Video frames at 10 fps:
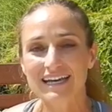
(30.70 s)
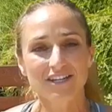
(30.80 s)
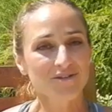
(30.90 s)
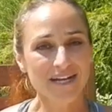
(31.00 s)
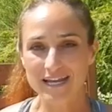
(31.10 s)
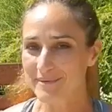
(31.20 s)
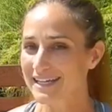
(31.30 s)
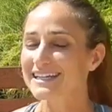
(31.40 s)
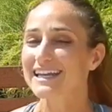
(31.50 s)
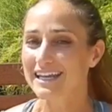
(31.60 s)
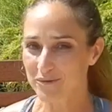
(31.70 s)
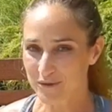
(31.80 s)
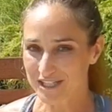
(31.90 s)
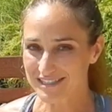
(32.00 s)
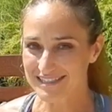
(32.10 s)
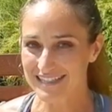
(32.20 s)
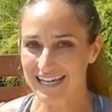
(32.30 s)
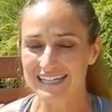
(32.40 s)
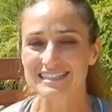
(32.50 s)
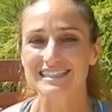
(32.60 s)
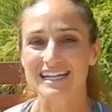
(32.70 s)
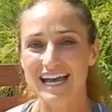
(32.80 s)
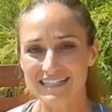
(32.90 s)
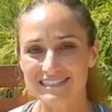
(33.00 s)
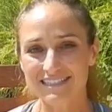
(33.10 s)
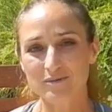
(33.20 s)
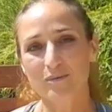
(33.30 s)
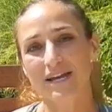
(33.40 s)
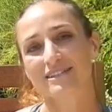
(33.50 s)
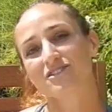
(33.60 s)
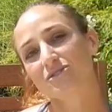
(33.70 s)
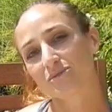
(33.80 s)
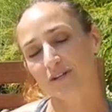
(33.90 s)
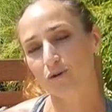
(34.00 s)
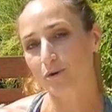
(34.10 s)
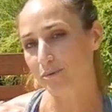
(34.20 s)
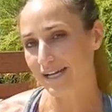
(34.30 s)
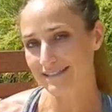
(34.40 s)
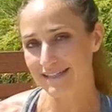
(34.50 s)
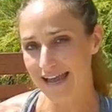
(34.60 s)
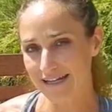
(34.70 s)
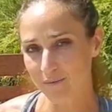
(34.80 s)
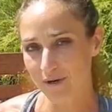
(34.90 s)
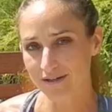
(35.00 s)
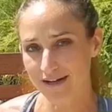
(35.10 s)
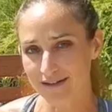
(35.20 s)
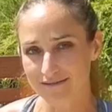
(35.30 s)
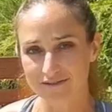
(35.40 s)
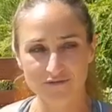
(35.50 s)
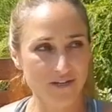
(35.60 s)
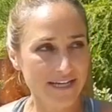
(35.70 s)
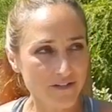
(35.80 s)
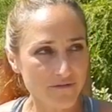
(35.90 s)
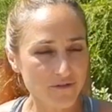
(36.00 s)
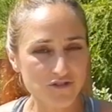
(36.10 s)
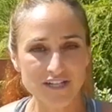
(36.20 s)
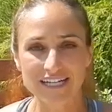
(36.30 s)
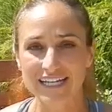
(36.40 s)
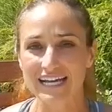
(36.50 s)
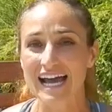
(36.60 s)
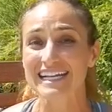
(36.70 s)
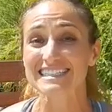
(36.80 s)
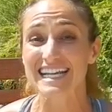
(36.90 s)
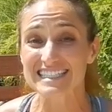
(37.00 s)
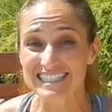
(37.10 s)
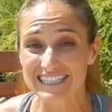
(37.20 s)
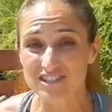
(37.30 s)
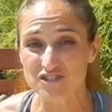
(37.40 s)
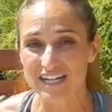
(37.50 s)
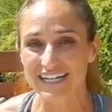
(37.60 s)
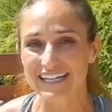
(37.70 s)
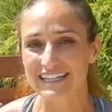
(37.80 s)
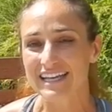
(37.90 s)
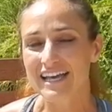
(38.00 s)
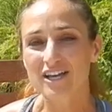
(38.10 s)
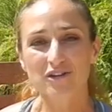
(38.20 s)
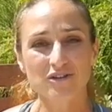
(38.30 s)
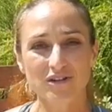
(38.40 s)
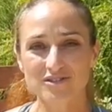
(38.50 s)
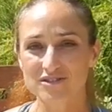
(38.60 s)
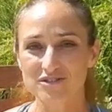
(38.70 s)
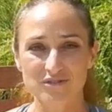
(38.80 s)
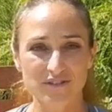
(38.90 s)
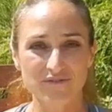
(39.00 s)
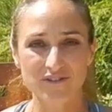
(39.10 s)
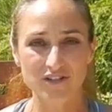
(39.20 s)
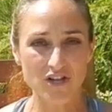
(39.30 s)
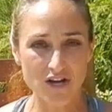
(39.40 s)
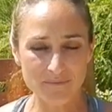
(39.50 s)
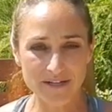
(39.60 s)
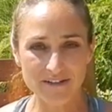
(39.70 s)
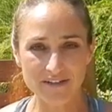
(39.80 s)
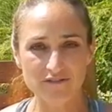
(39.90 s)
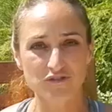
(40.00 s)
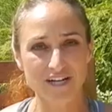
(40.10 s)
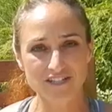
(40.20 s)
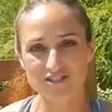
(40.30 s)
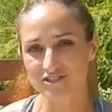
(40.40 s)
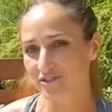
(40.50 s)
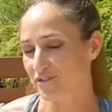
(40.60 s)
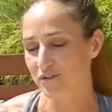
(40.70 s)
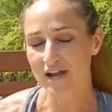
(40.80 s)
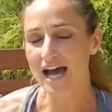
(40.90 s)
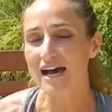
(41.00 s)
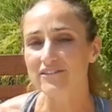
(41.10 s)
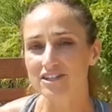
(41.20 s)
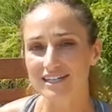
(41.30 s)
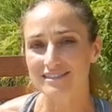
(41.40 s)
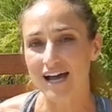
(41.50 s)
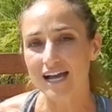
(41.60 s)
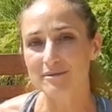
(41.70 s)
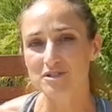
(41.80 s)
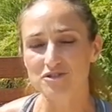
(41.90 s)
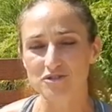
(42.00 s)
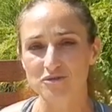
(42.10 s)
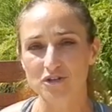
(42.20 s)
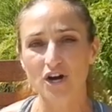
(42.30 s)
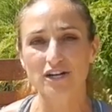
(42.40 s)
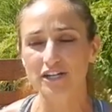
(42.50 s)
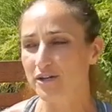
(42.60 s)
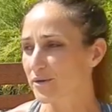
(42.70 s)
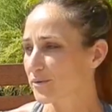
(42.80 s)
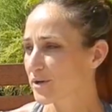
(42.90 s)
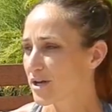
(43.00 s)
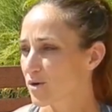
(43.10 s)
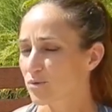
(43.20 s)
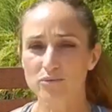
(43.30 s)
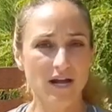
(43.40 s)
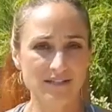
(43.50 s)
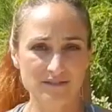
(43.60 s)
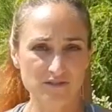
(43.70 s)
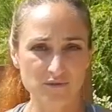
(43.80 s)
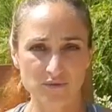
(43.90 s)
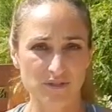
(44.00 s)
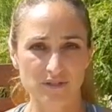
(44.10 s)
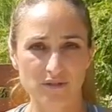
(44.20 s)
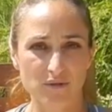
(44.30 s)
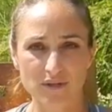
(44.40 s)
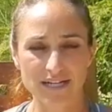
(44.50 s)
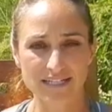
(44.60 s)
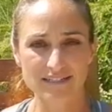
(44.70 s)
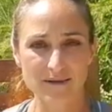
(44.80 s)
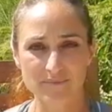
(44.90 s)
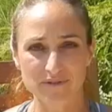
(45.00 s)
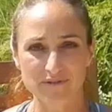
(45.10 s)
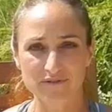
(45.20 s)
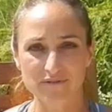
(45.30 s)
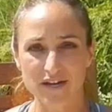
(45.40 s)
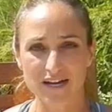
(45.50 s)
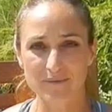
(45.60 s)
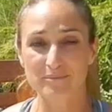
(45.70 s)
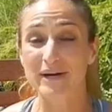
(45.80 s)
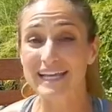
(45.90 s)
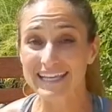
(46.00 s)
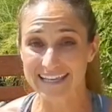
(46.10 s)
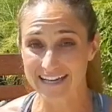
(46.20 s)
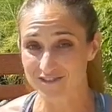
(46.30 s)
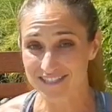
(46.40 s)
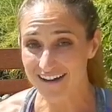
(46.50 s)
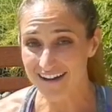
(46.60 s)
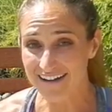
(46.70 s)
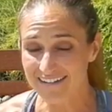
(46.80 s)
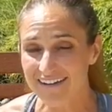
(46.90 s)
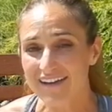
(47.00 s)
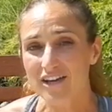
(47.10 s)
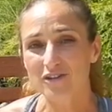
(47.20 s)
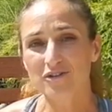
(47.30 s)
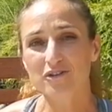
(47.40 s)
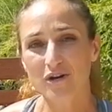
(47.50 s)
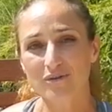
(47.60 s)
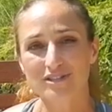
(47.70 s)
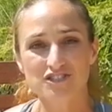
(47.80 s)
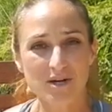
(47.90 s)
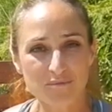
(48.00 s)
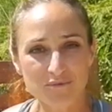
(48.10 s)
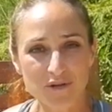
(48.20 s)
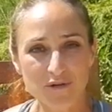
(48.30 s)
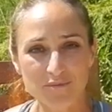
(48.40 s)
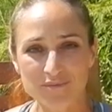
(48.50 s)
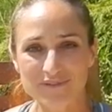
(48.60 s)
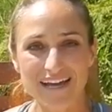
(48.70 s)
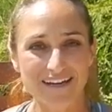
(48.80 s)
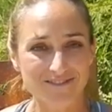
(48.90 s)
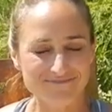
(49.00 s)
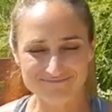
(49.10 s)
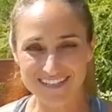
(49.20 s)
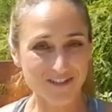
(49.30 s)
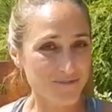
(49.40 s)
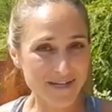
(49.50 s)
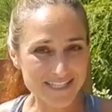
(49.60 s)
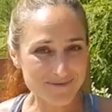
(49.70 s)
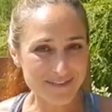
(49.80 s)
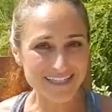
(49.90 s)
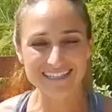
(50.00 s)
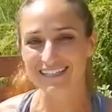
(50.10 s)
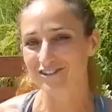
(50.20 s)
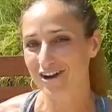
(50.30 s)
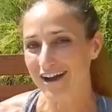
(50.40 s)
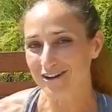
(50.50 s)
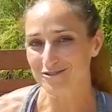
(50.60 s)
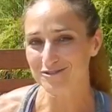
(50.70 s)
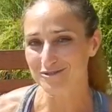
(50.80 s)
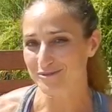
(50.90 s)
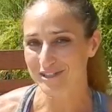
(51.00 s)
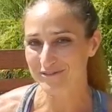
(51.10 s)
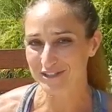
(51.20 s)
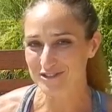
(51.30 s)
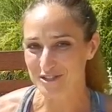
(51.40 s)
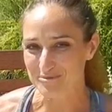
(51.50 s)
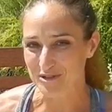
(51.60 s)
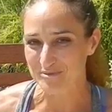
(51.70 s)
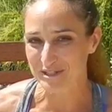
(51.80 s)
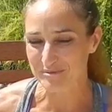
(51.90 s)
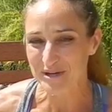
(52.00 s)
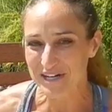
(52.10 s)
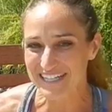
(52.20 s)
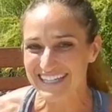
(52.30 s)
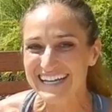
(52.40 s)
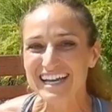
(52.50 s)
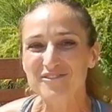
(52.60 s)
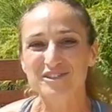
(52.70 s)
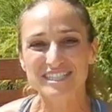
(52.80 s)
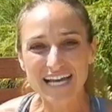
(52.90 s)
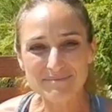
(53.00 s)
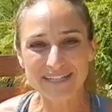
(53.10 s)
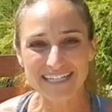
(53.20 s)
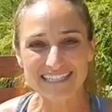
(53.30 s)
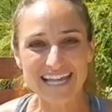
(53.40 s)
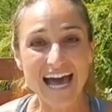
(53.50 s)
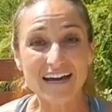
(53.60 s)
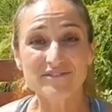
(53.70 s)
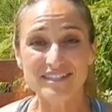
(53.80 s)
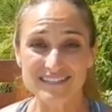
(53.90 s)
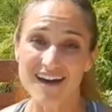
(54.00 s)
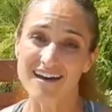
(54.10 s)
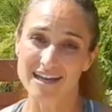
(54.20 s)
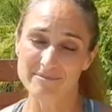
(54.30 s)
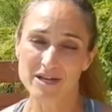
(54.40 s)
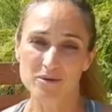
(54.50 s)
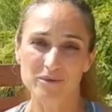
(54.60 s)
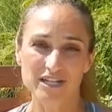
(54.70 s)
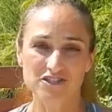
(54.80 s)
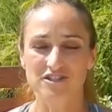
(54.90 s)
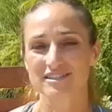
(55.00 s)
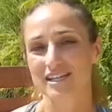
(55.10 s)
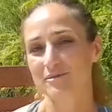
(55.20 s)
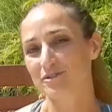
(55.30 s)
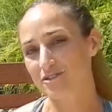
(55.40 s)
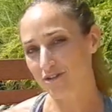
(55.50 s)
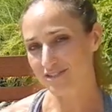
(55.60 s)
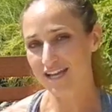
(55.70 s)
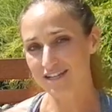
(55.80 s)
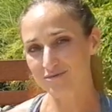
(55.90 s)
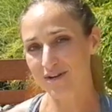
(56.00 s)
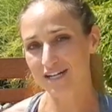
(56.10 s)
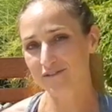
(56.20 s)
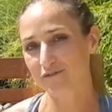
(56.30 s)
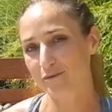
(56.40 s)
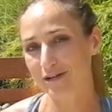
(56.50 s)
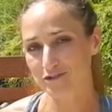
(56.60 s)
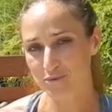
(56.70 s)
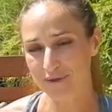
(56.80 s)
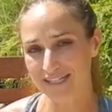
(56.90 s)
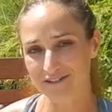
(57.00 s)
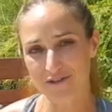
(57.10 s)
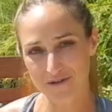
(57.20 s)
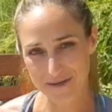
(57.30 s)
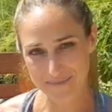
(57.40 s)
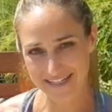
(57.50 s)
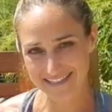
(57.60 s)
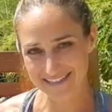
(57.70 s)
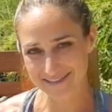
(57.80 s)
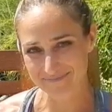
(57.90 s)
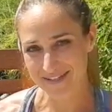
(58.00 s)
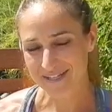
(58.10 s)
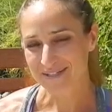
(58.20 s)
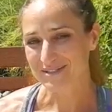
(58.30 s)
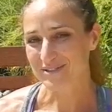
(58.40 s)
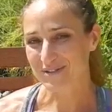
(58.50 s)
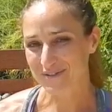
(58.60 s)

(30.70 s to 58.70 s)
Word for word: you name it, it works. And it's an excellent way to incorporate into any workout for interval training, high intensity training. You can also do it for a long period of duration, so if you don't have a lot of time to do cardio runs or, or any type of uh, biking outside, you can go and jump rope out in your basement, in your house, or wherever you jump rope in a park for ten minutes. Half the time will get you the same results as running for about twenty to thirty minutes. So